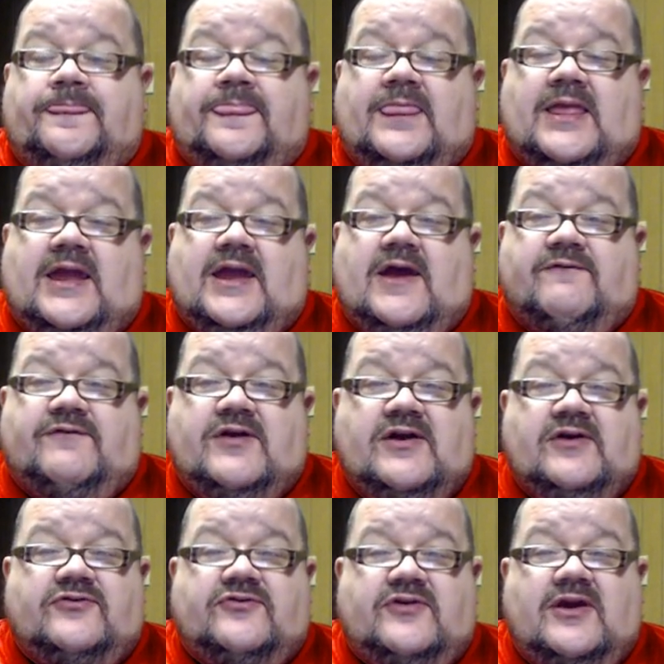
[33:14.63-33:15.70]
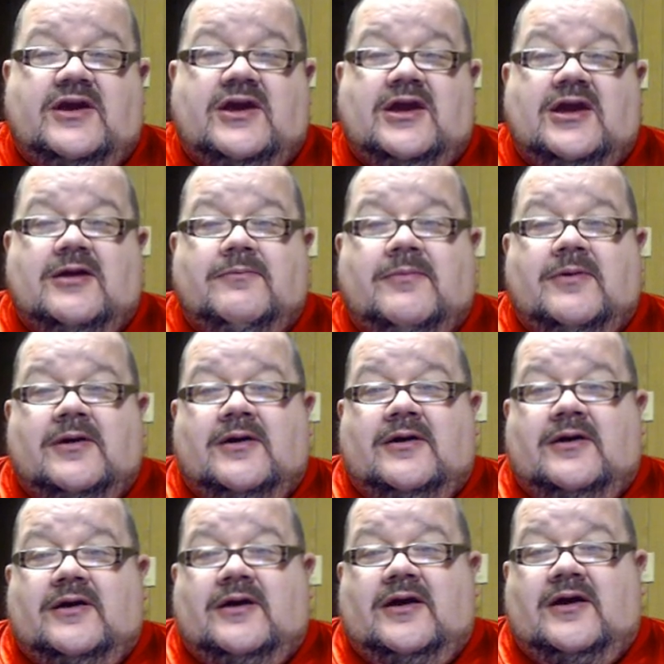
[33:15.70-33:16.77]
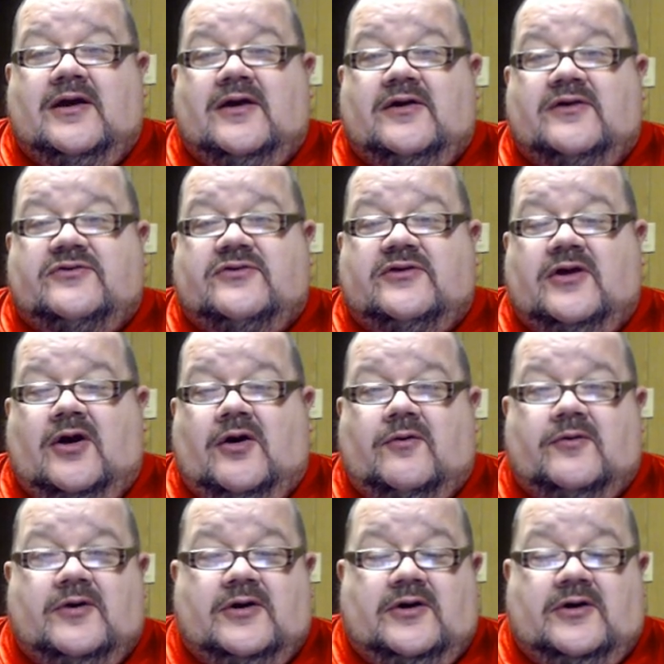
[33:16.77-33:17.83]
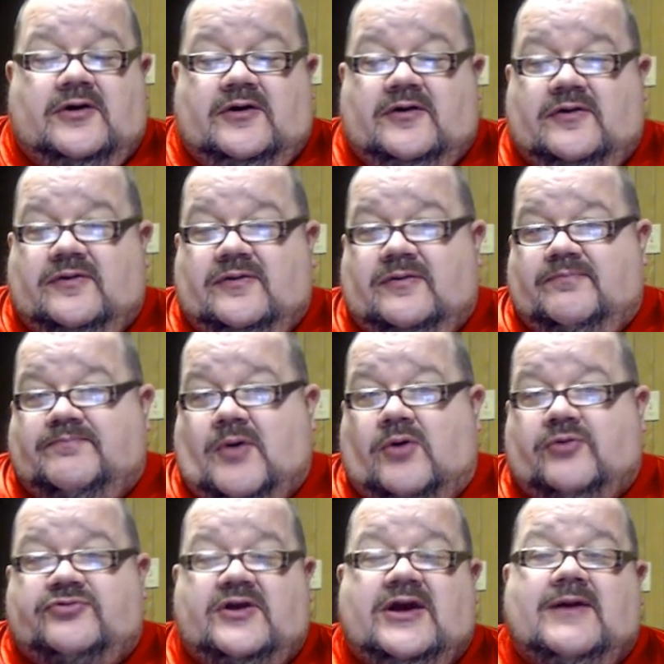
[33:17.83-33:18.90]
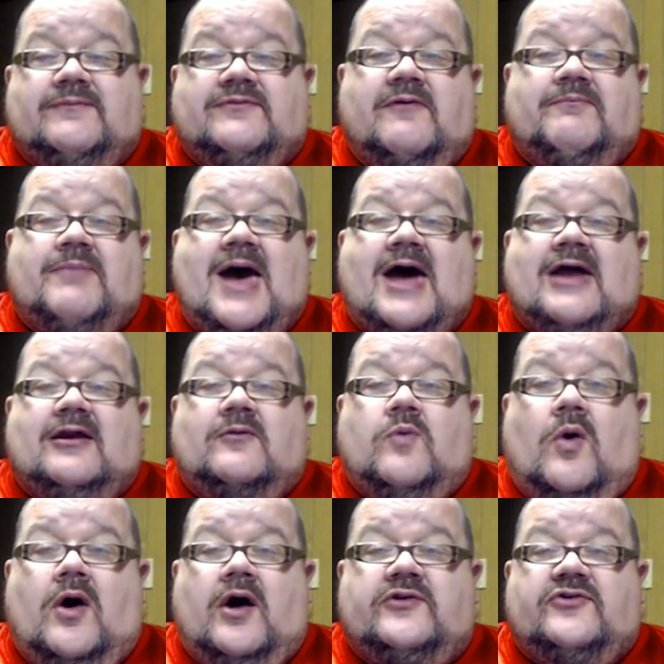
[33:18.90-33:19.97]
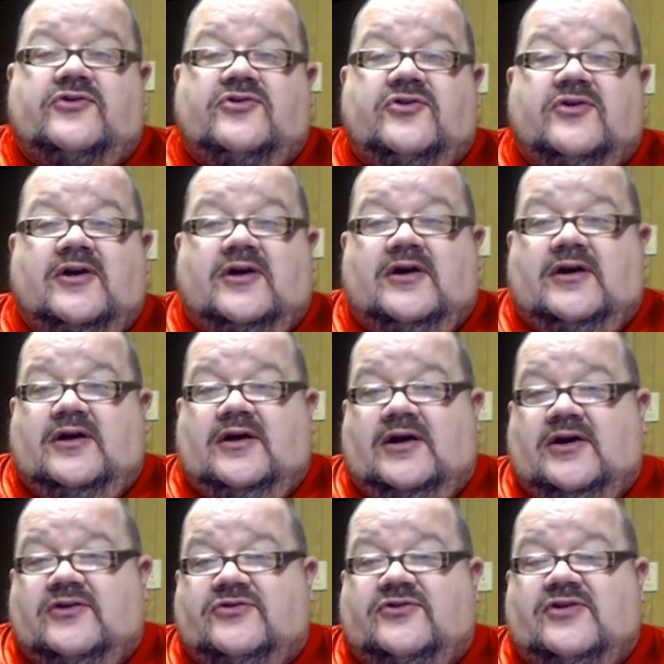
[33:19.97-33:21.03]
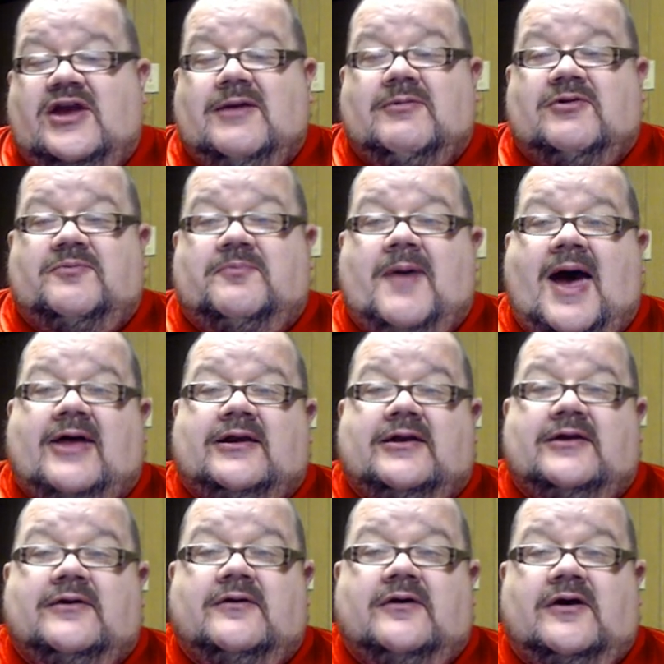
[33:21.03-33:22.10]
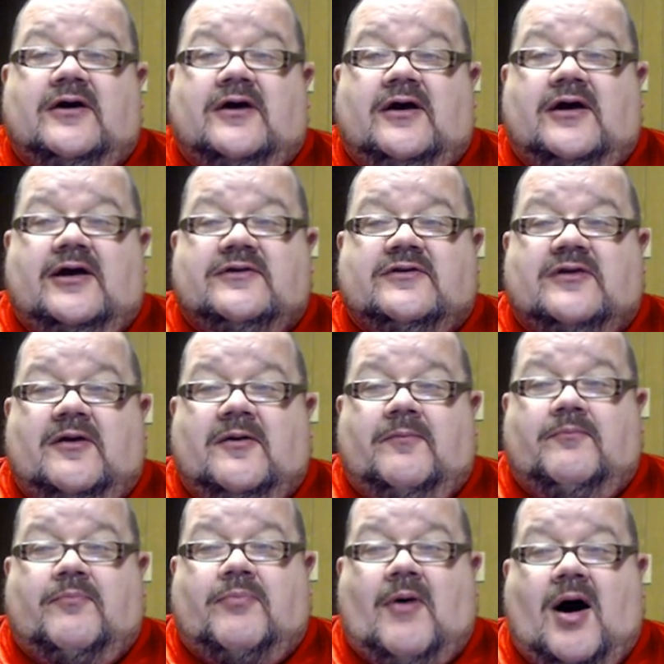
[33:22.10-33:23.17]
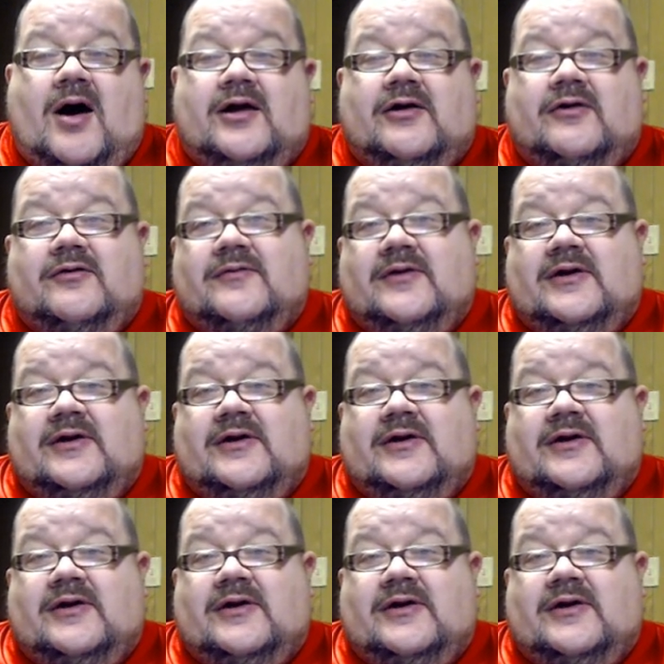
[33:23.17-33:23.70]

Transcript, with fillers: if his team is, you know, both teams have batted once, his team is batting uh, at the or